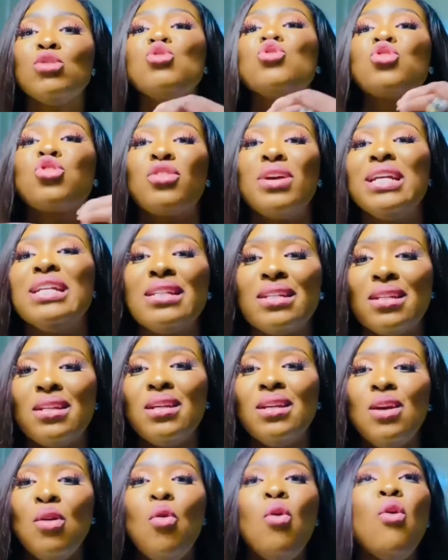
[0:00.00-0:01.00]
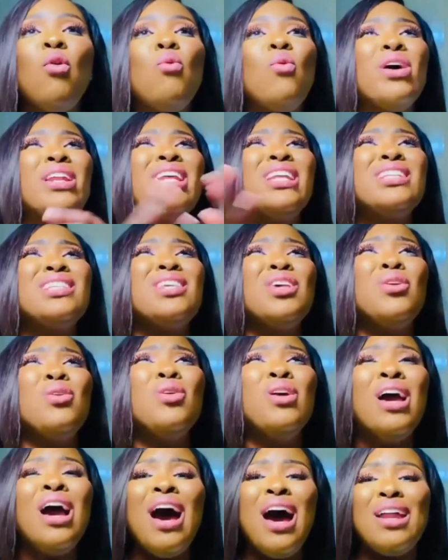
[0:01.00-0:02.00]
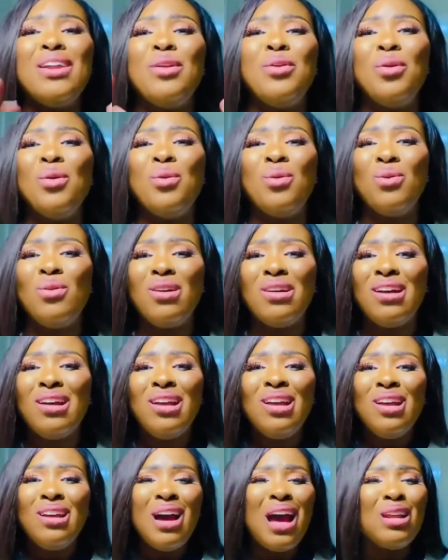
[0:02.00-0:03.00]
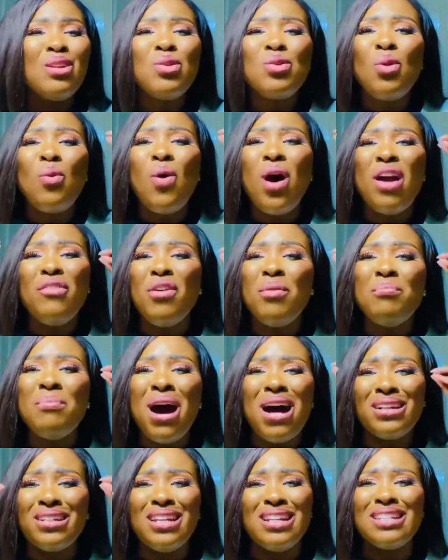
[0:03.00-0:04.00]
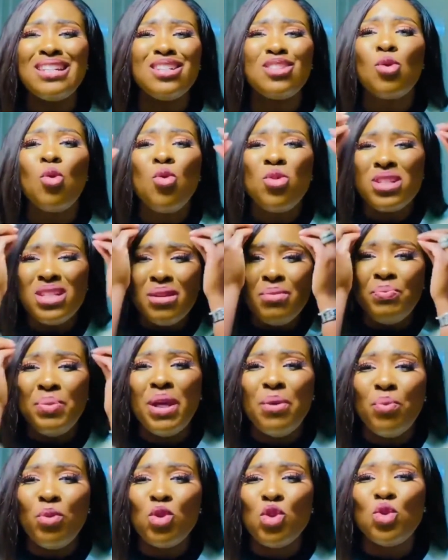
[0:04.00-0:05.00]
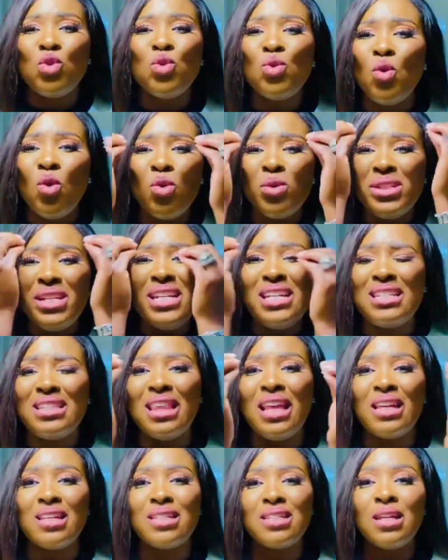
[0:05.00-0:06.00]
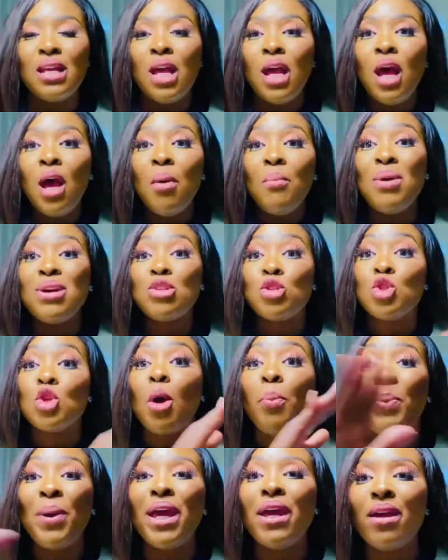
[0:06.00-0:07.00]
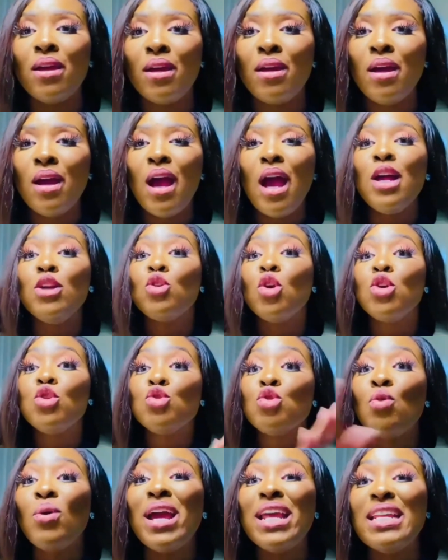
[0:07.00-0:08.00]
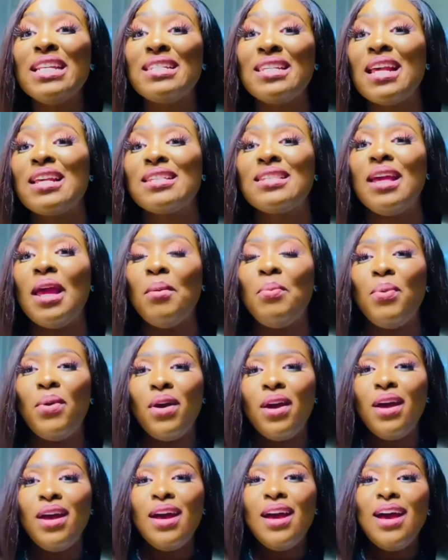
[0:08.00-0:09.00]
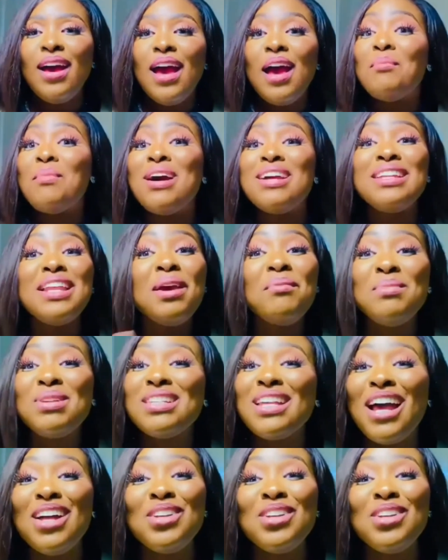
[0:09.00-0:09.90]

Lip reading: in the name of wanting to trend. Or wanting to, I don't know, whatever madness is causing people to do all these things. But stop it. And don't do any sex tape.